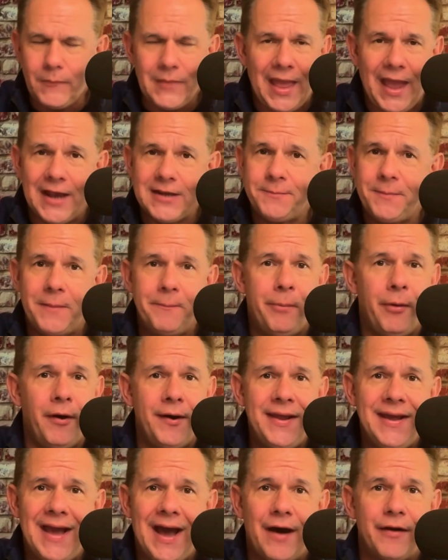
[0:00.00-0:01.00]
has been
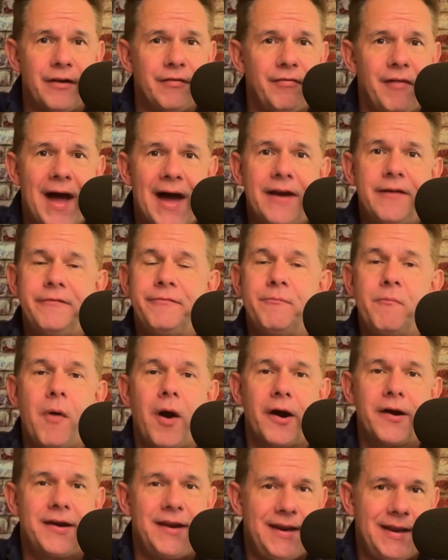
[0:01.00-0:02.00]
putting out a lot of
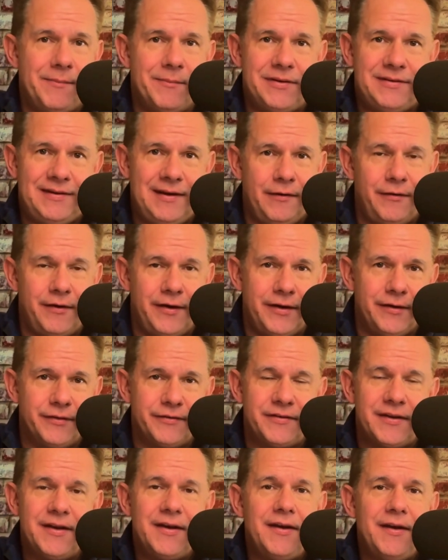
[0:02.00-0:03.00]
marketing
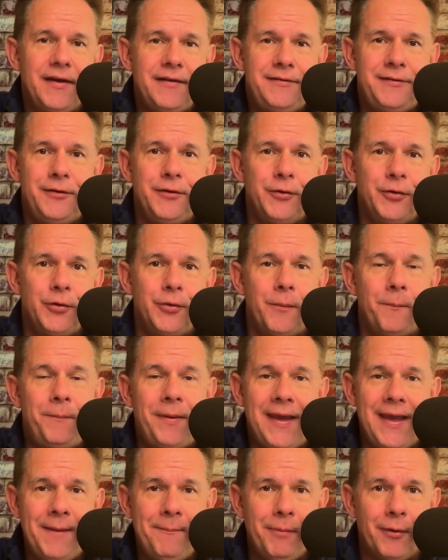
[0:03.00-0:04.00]
materials to
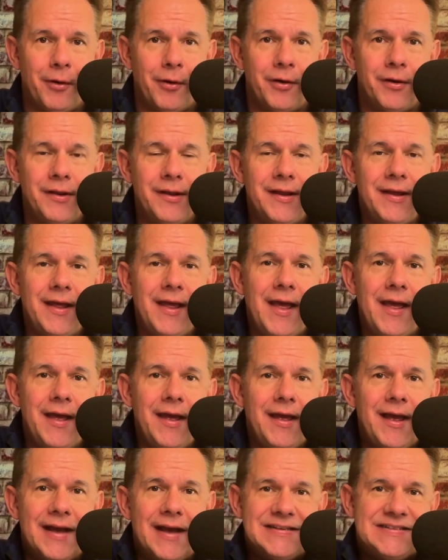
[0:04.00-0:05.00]
people,
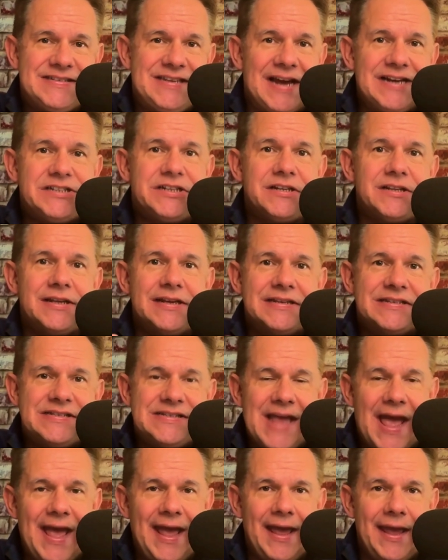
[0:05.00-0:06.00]
essentially
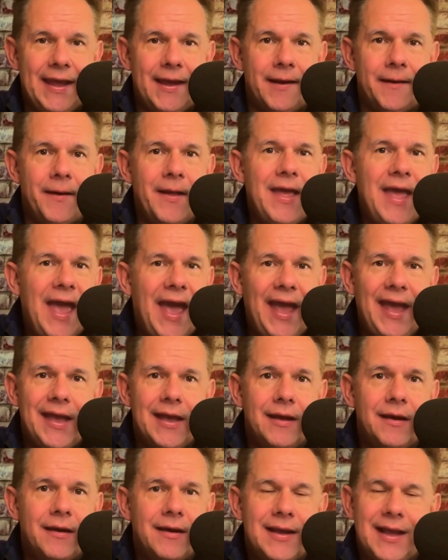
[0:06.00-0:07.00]
saying,
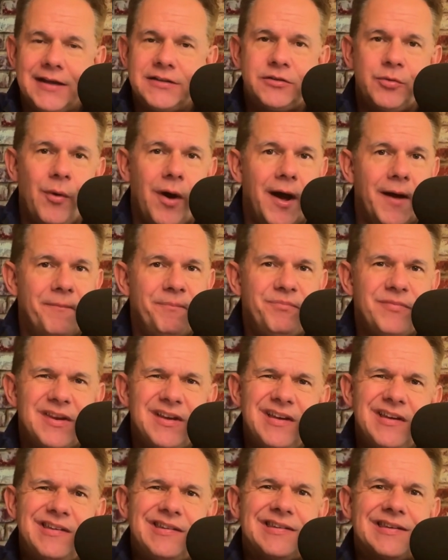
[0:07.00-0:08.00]
hey, guess what?
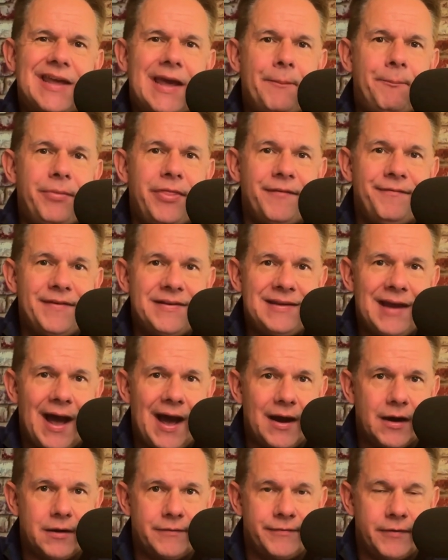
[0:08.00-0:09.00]
Skip the
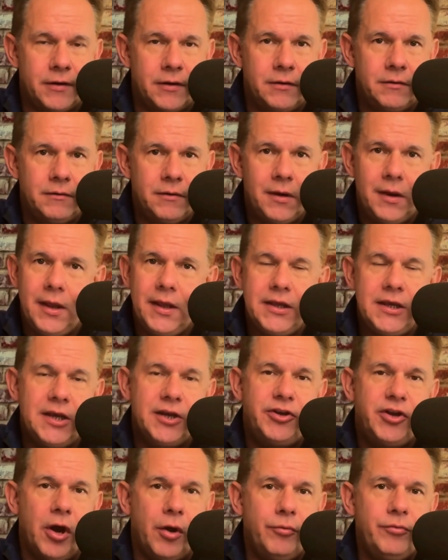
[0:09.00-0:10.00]
photographer. You
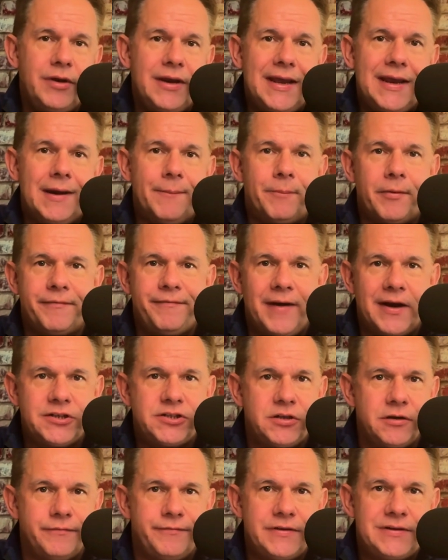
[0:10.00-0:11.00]
don't need a
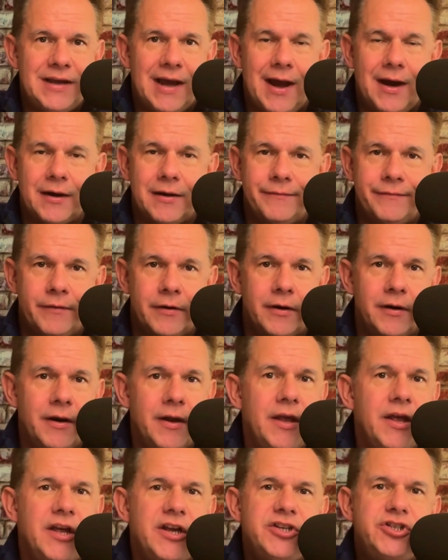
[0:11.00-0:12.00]
professional photographer.
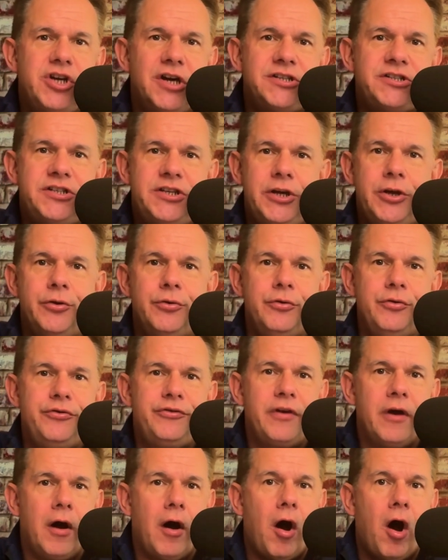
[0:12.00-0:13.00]
Just
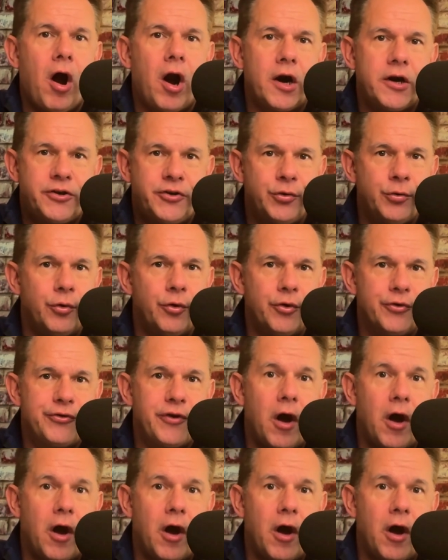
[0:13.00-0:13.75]
use our tools,